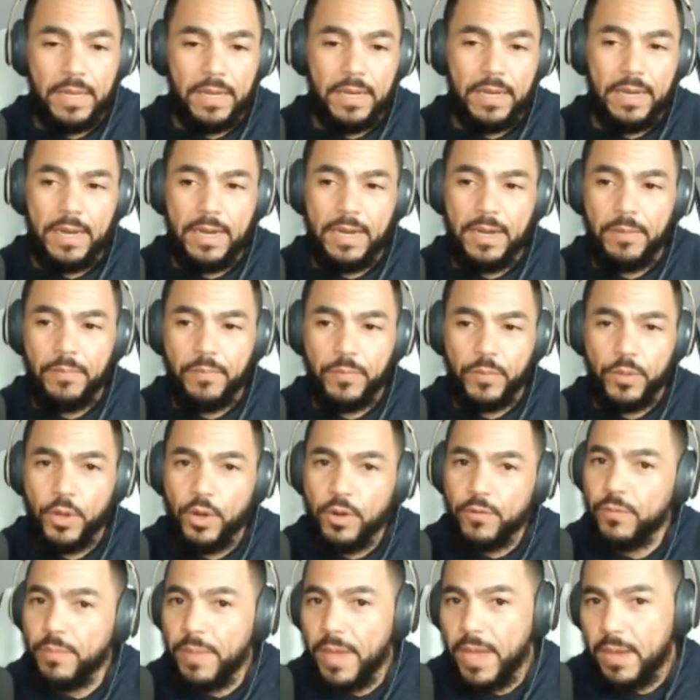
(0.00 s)
You
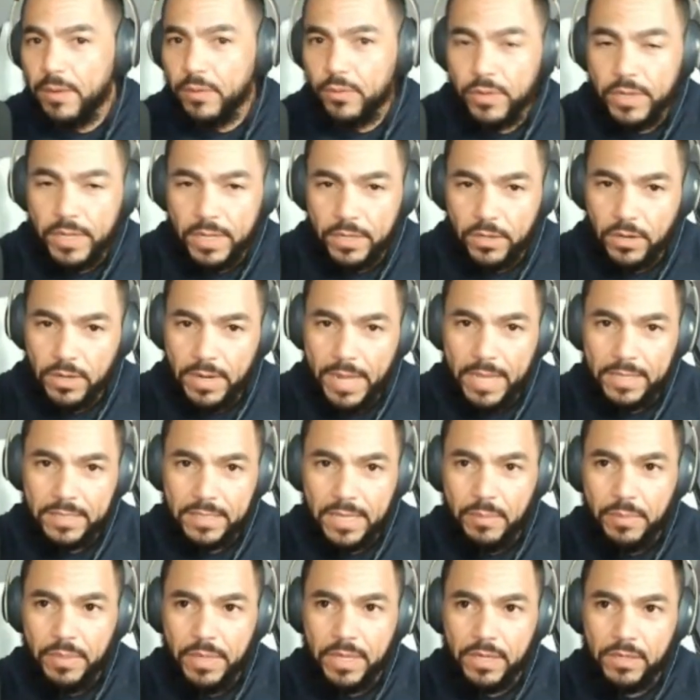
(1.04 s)
heard from Henry in our last
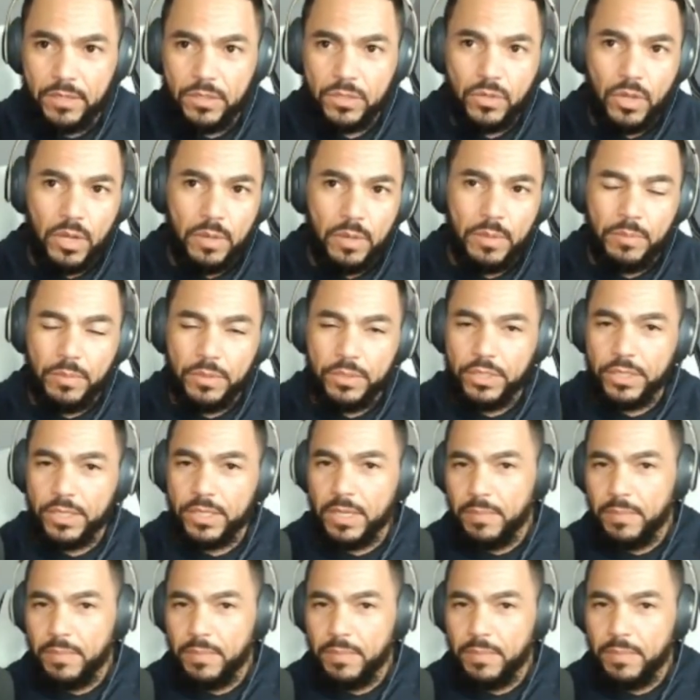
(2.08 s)
MBA installment, but you're going to